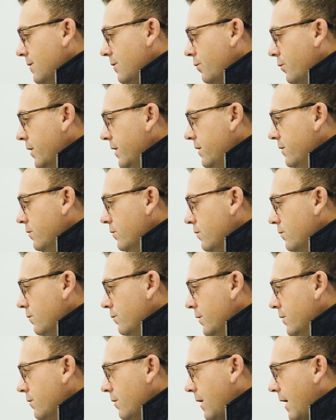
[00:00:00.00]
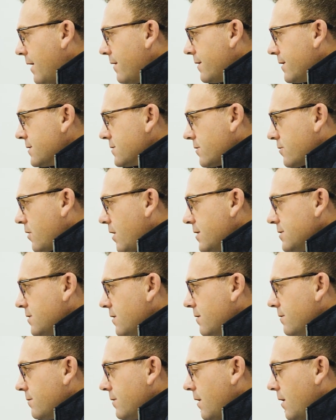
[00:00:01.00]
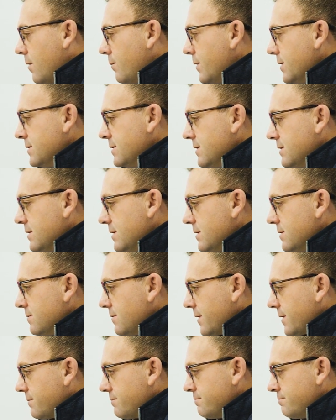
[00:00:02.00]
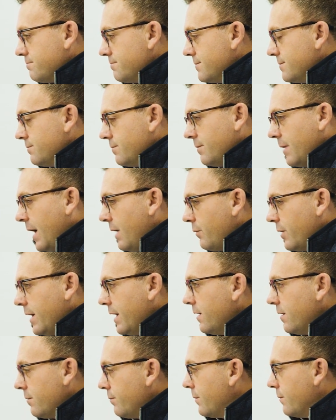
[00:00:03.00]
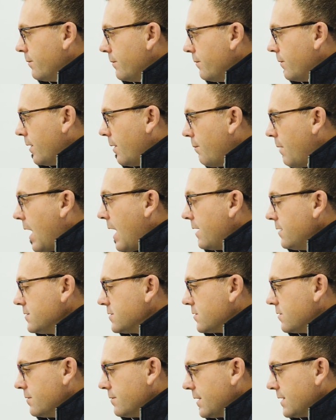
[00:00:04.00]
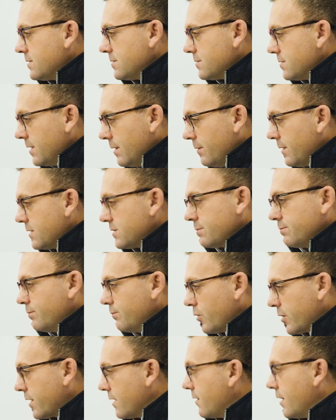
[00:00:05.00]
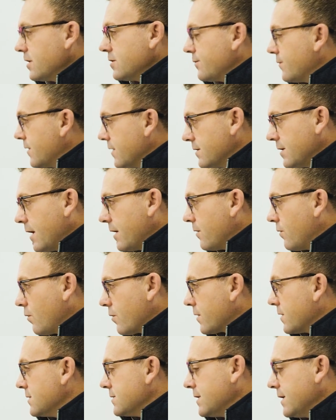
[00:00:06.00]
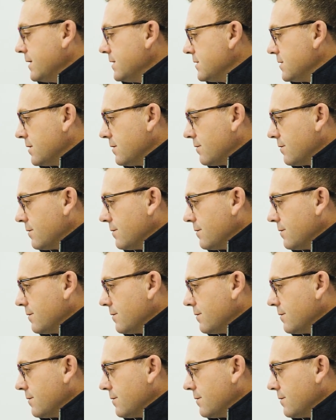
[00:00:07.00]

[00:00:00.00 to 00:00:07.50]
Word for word: we do we do a lot of things across our our businesses. Like, hey, we hit a, a milestone. Let's you know let's bring in lunch for the entire organization.